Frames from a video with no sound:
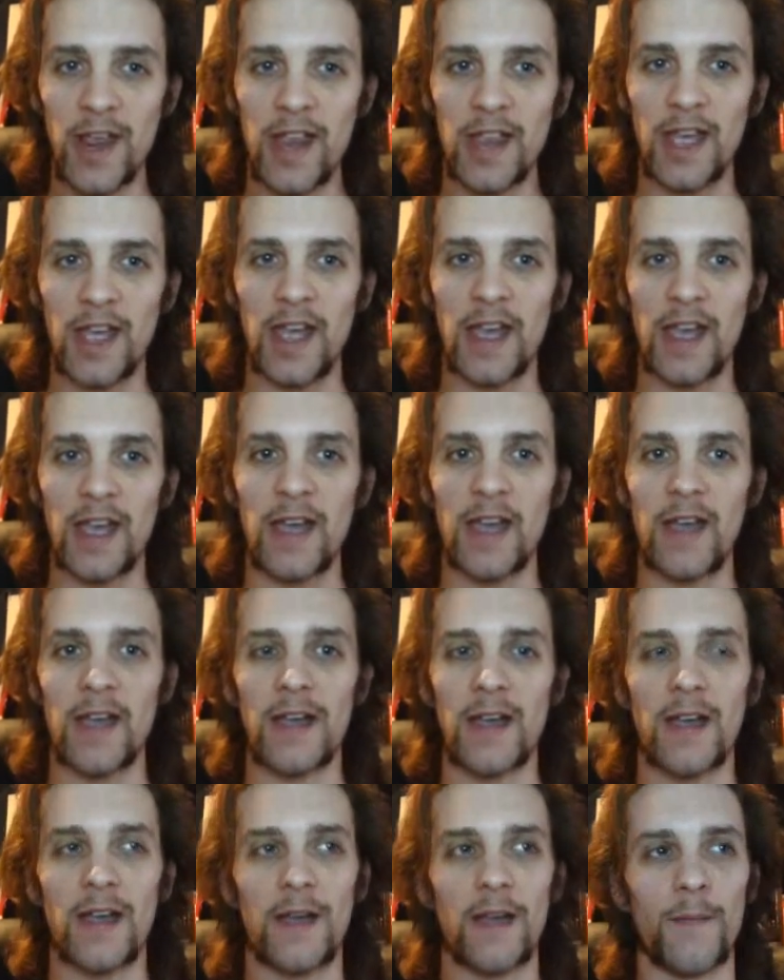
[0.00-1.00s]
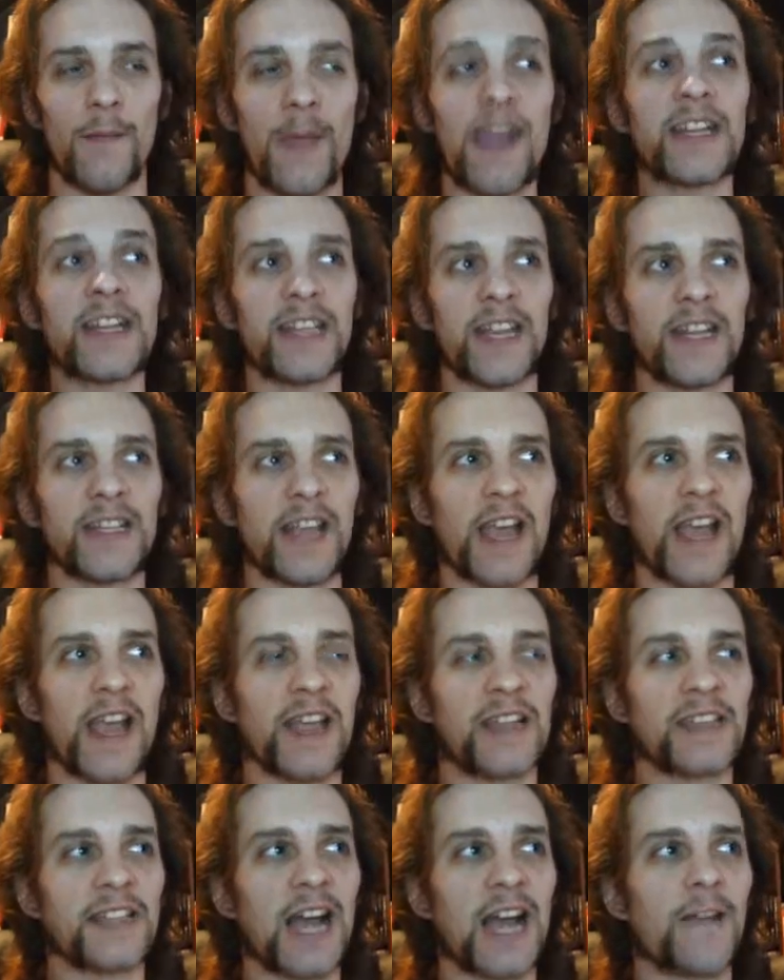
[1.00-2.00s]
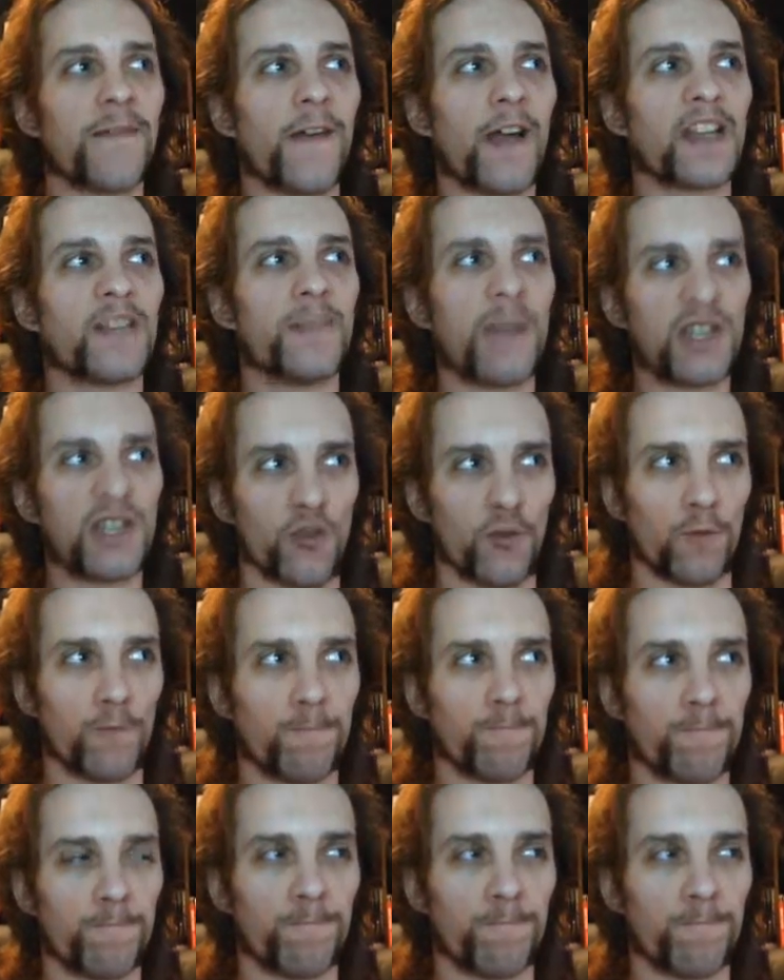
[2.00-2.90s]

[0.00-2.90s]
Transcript: week makes it a Sci-Fi Special.